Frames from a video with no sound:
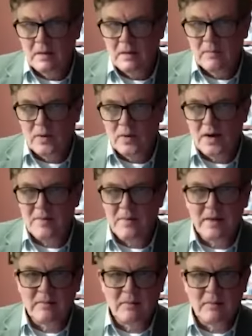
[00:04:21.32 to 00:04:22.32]
When I
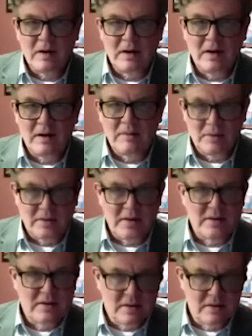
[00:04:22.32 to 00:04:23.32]
made my, but
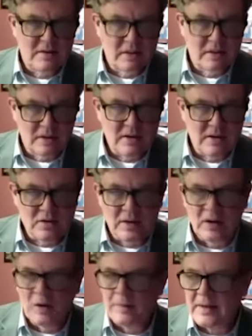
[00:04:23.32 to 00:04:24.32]
the Israel
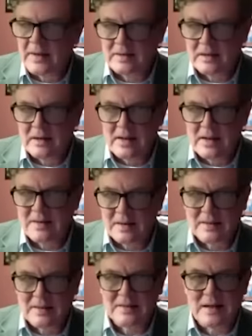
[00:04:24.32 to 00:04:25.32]
lobby is an
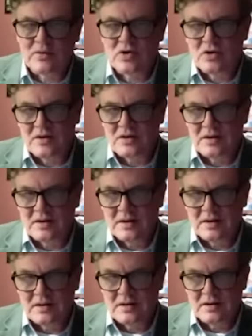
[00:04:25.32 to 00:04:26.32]
exception to
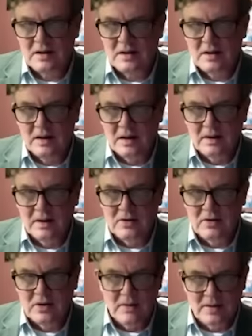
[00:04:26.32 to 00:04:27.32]
this,
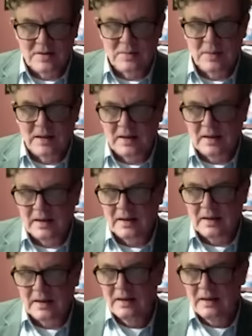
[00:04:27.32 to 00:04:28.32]
generally speaking.
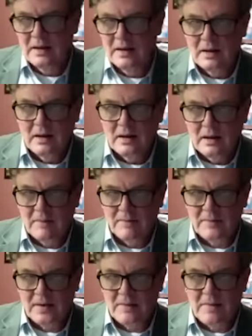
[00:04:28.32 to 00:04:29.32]

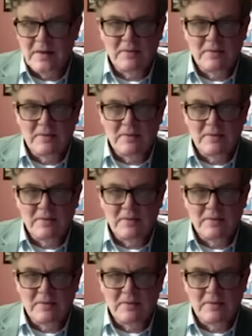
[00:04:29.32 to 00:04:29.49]
I made a